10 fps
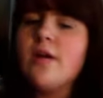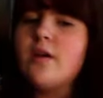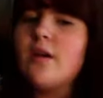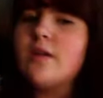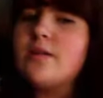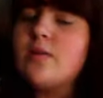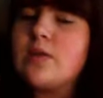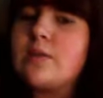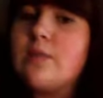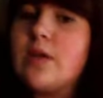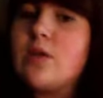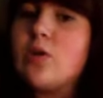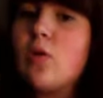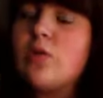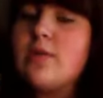because he wasn't being a
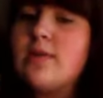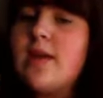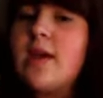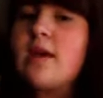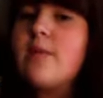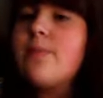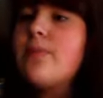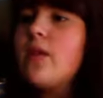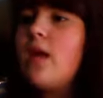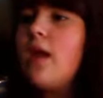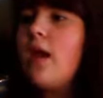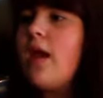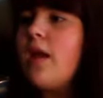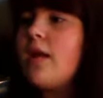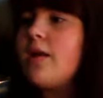total dick.
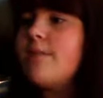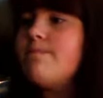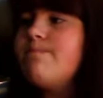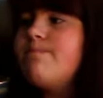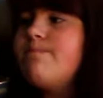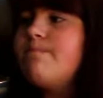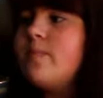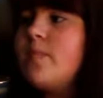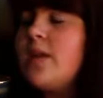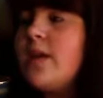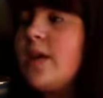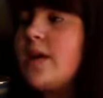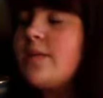And, yeah,